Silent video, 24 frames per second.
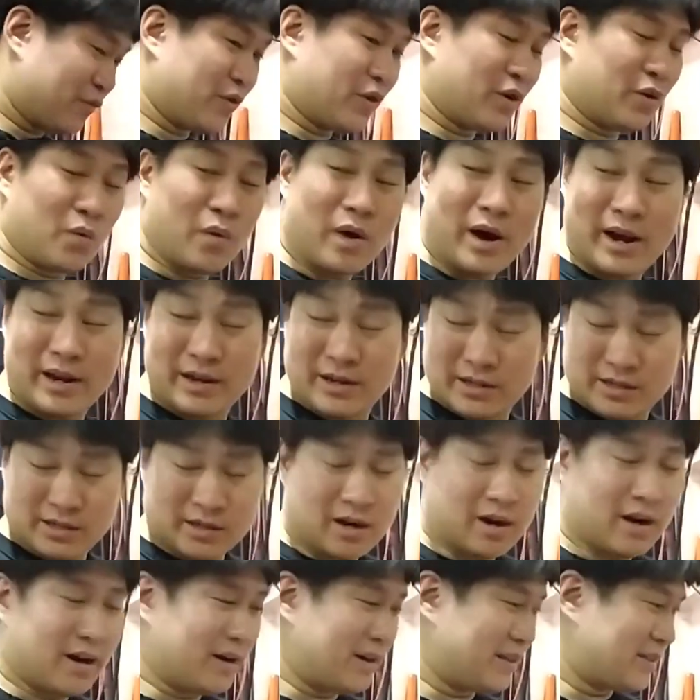for why this
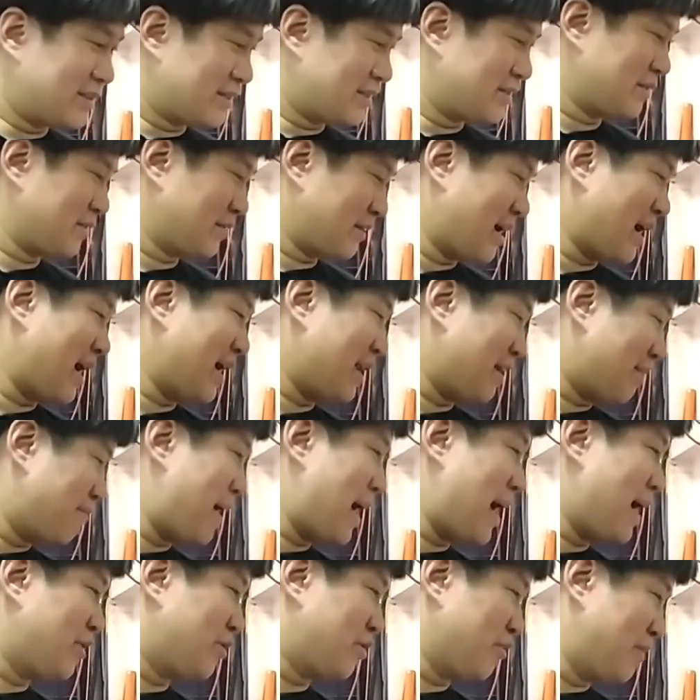car is kind of
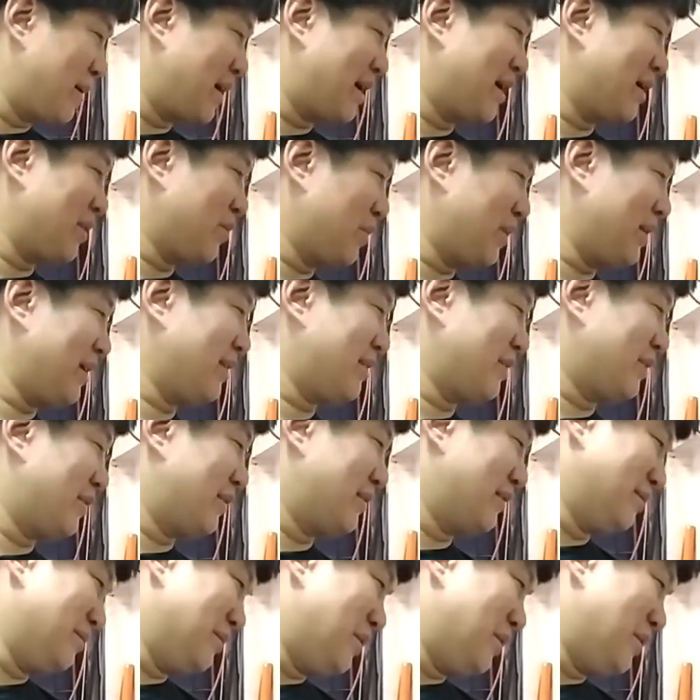bad to begin with or